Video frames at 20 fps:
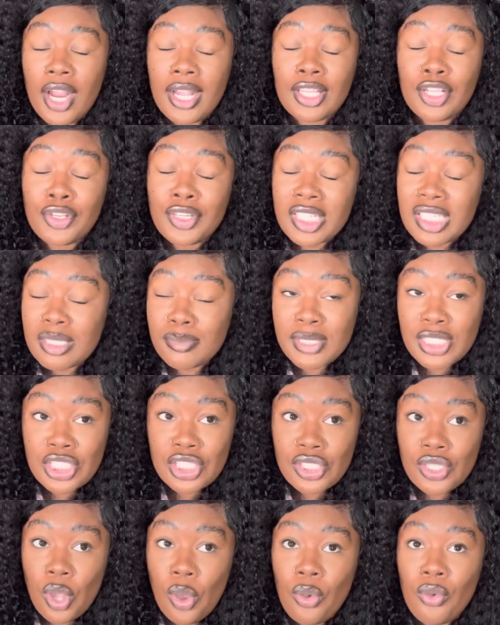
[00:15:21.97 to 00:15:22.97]

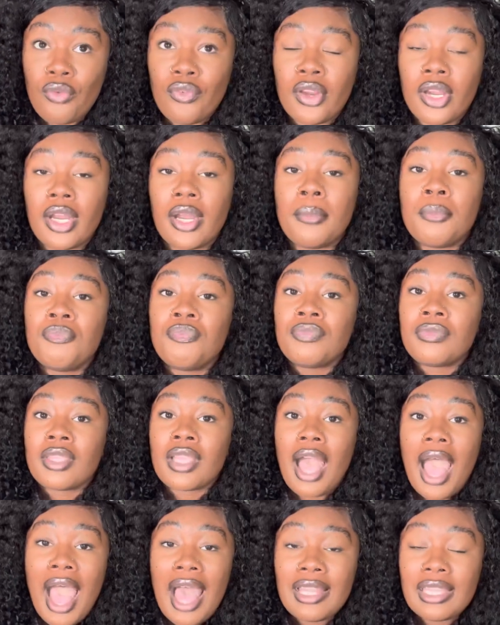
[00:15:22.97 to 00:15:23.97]
Christmas is over.
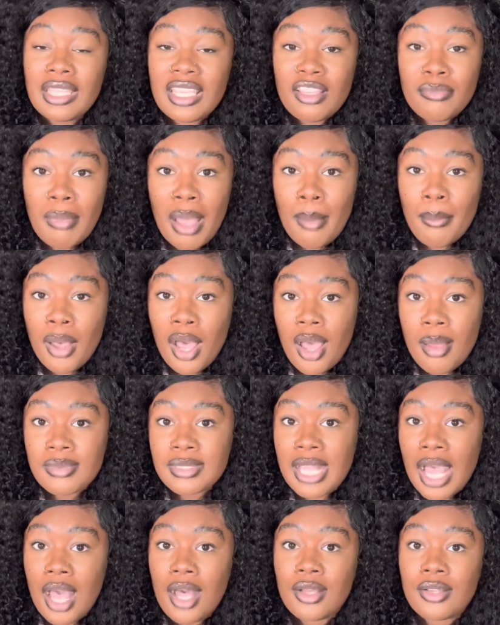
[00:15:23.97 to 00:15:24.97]
I leave my
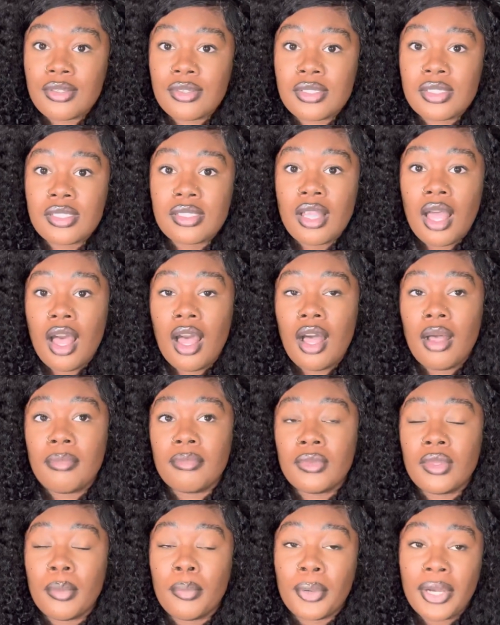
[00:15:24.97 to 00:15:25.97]
mom's house,
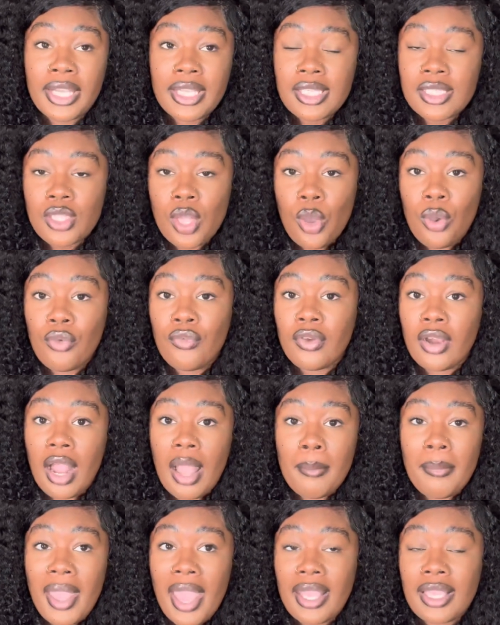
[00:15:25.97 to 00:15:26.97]
the break is over,
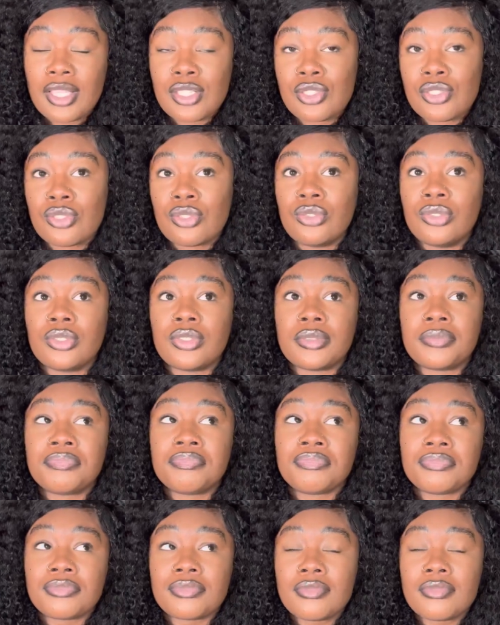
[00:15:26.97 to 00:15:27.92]
I'm back in school,